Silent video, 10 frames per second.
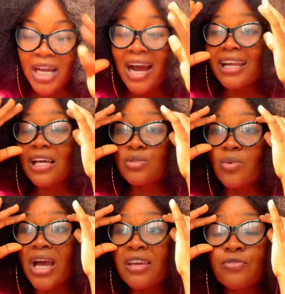And that's
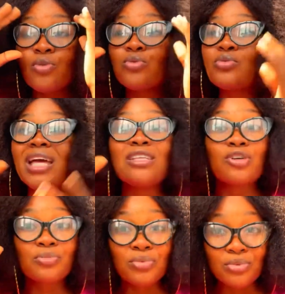why if you go to any
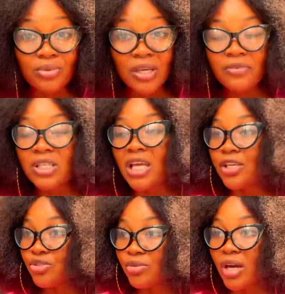hospital, even in
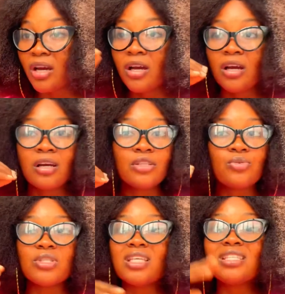Nigeria, they
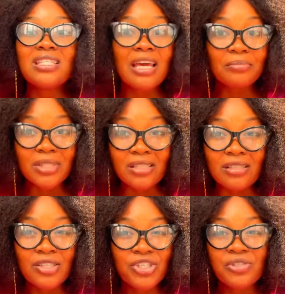will say
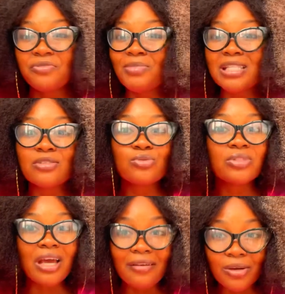CMD, Chief Medical
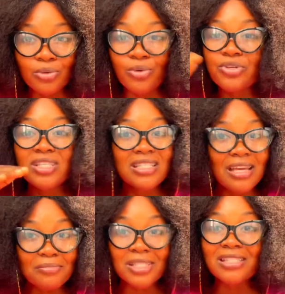Director,
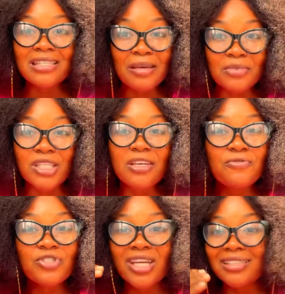CMD. If
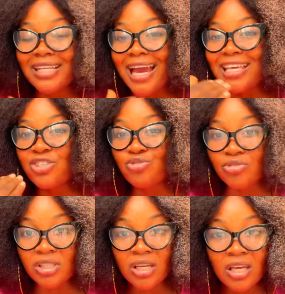you check their
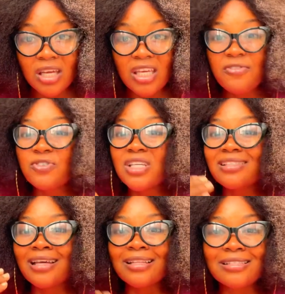history, if you check
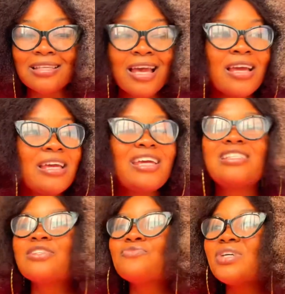their this, it
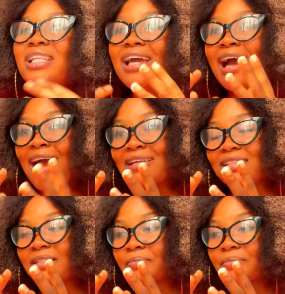is really hard.